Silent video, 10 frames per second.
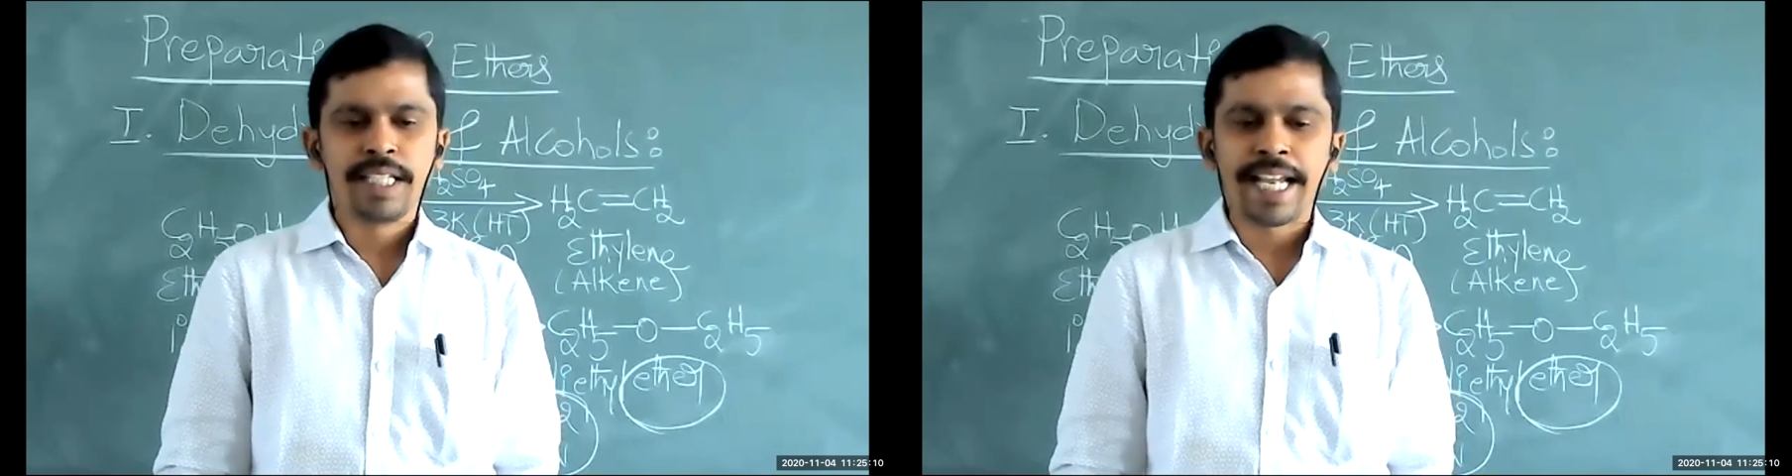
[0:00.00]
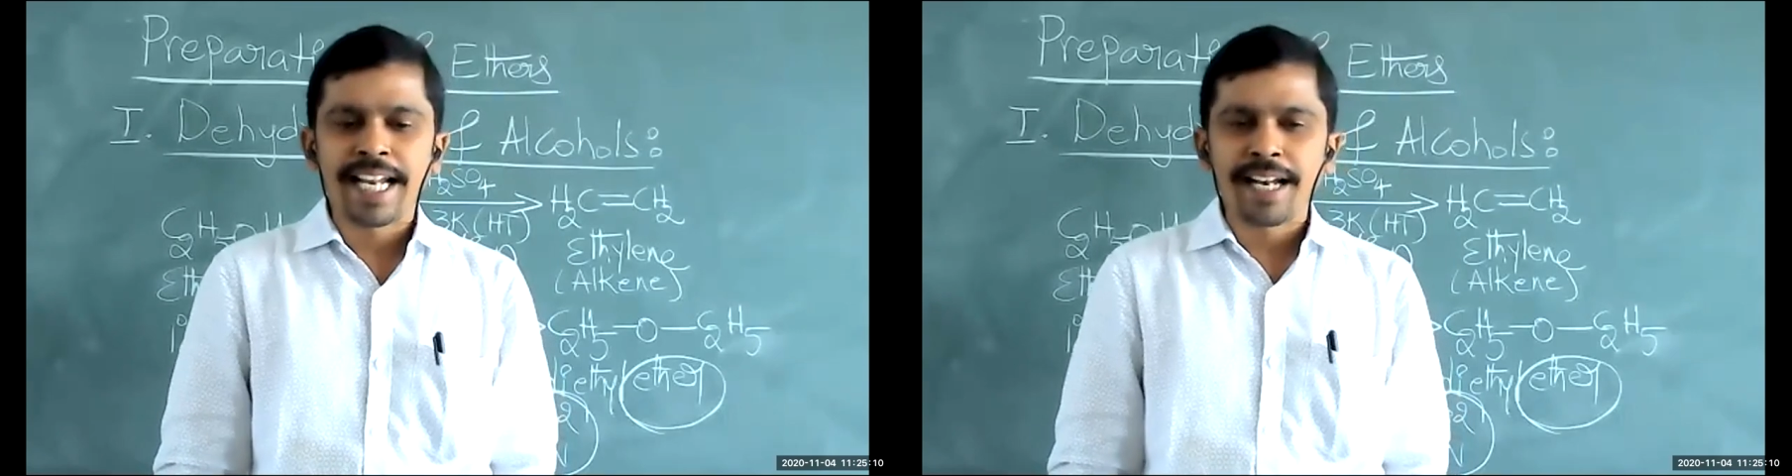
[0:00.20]

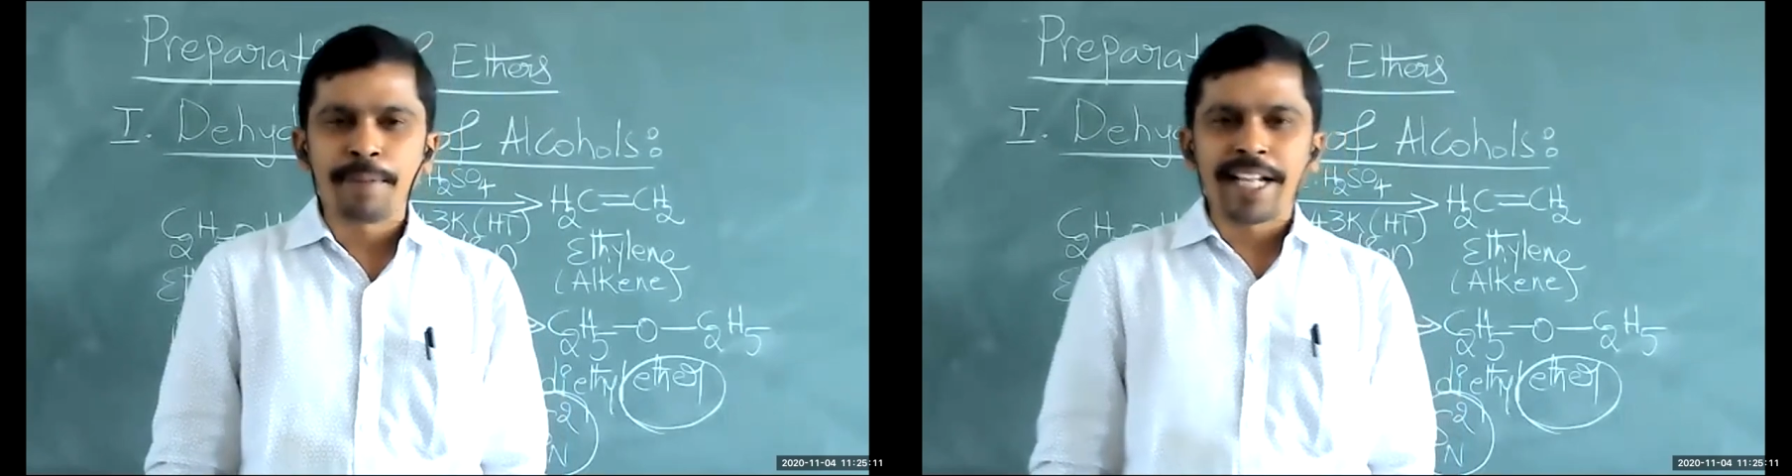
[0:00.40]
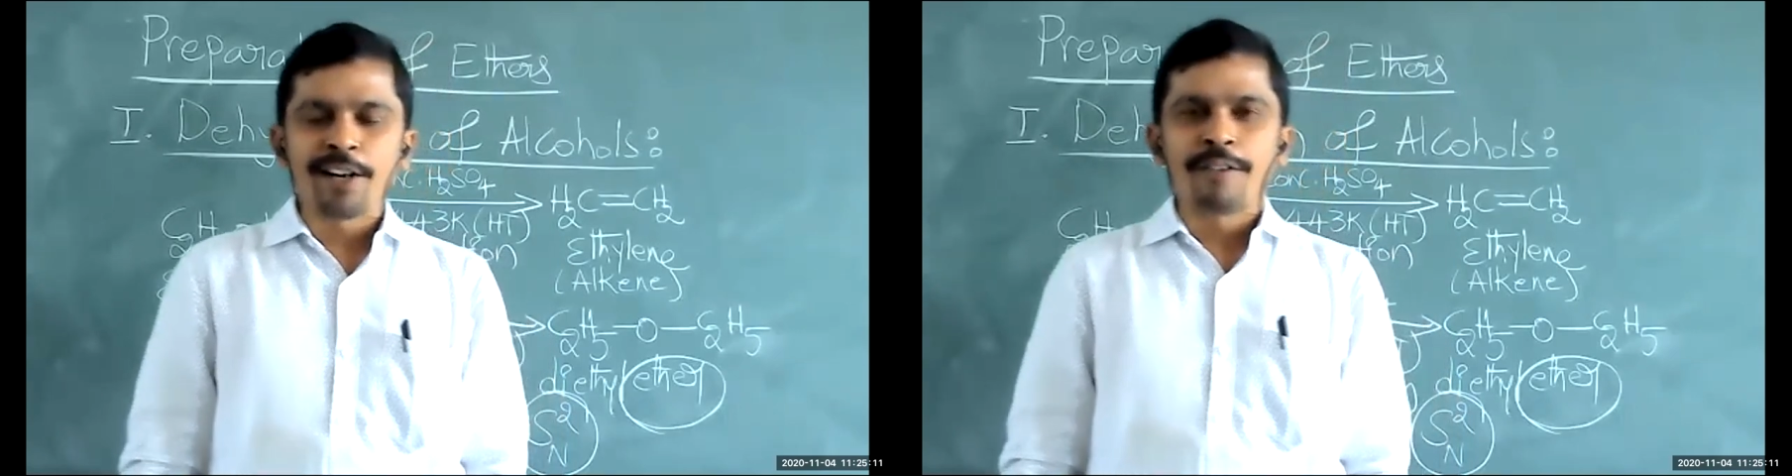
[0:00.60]
Can
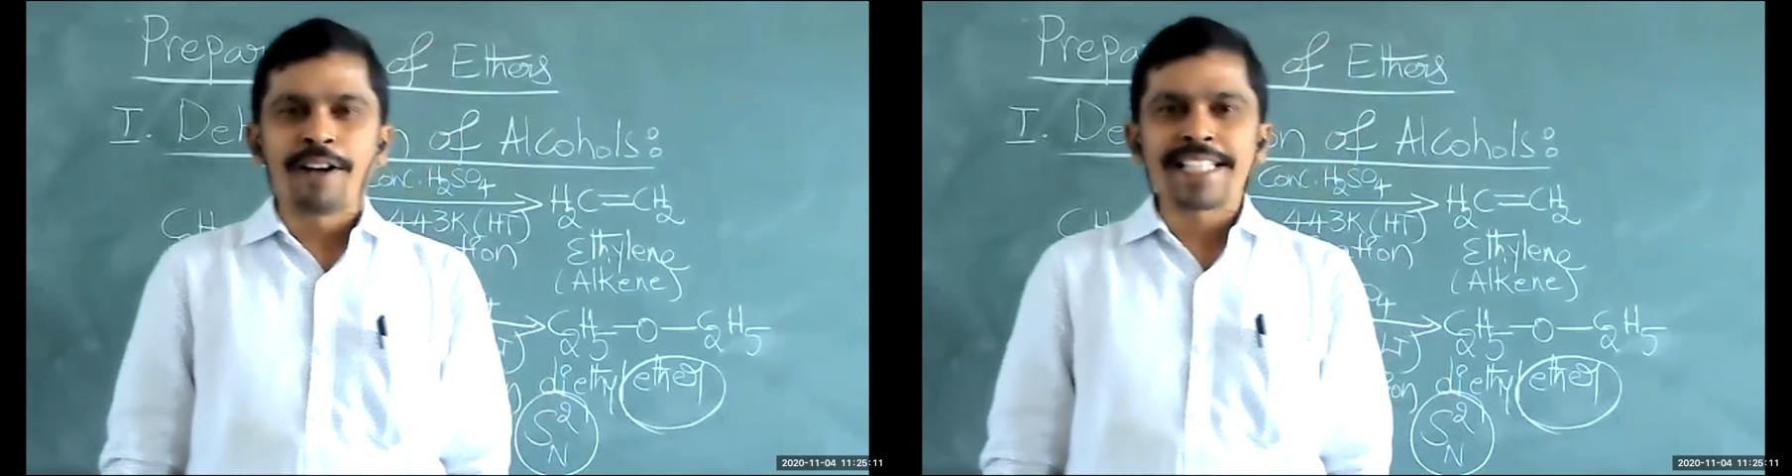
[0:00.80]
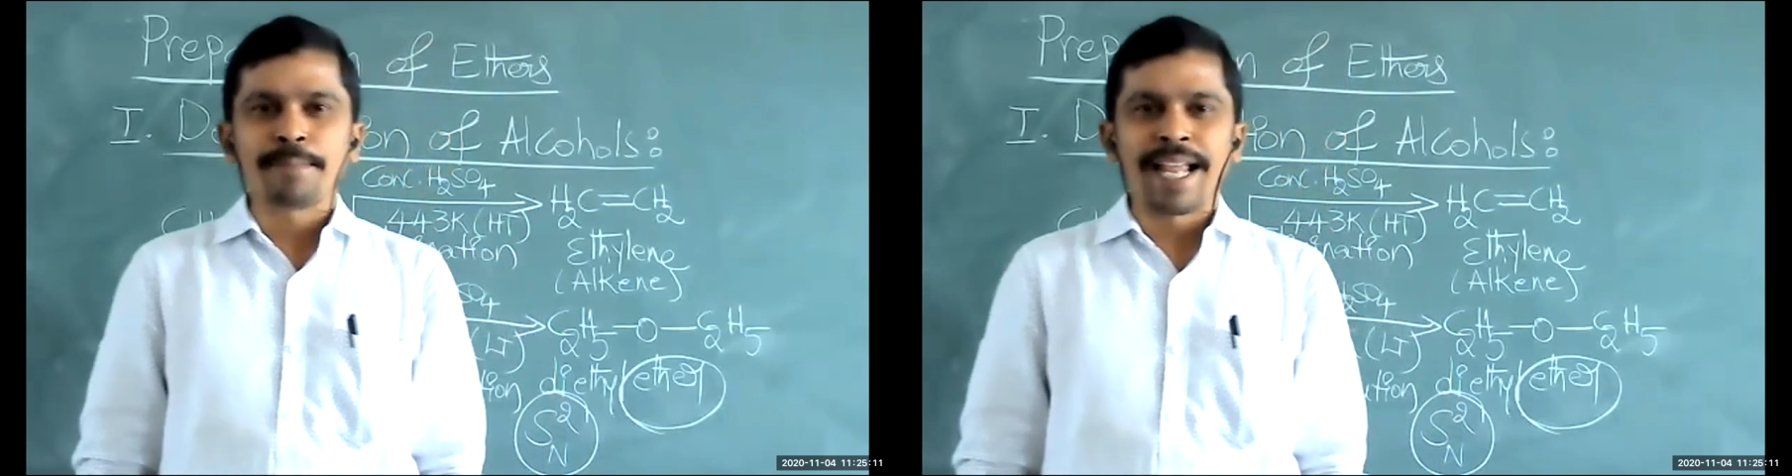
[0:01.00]
anybody know
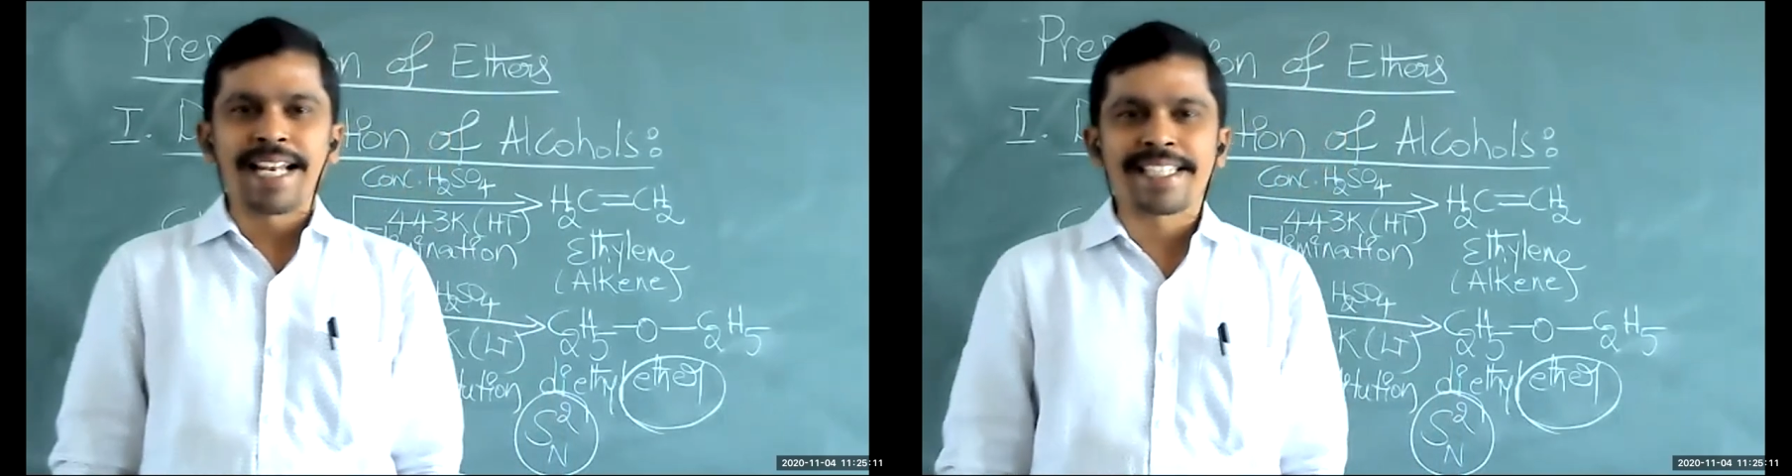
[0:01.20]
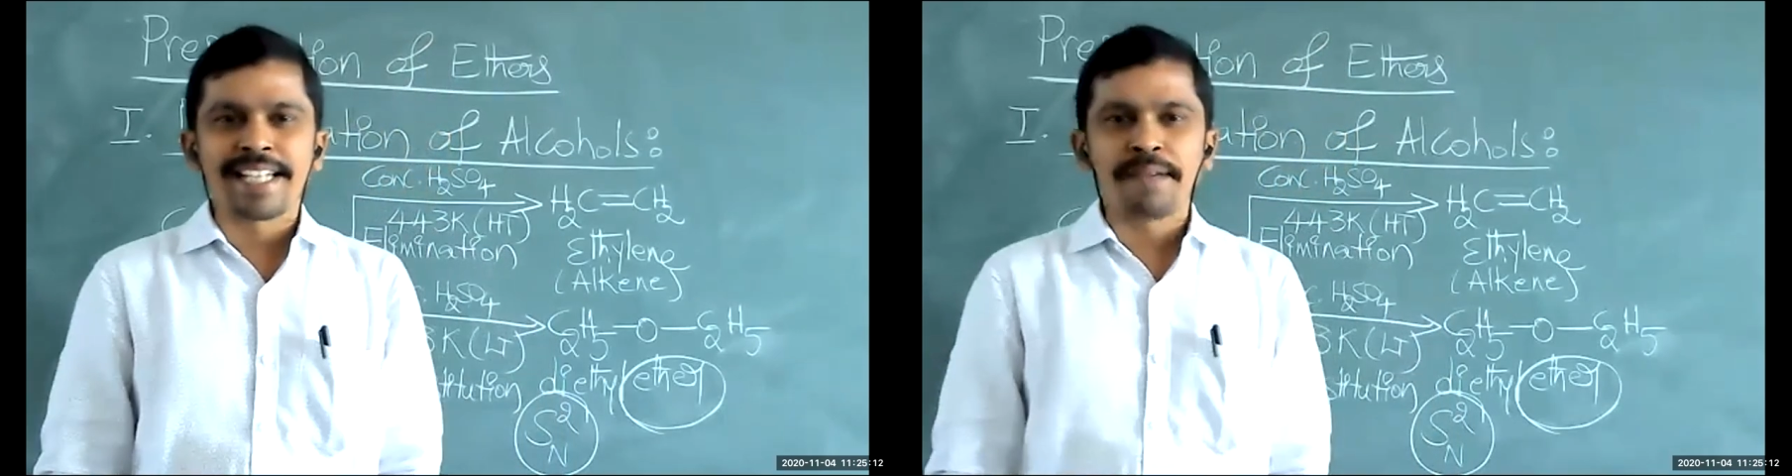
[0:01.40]
what is the playlist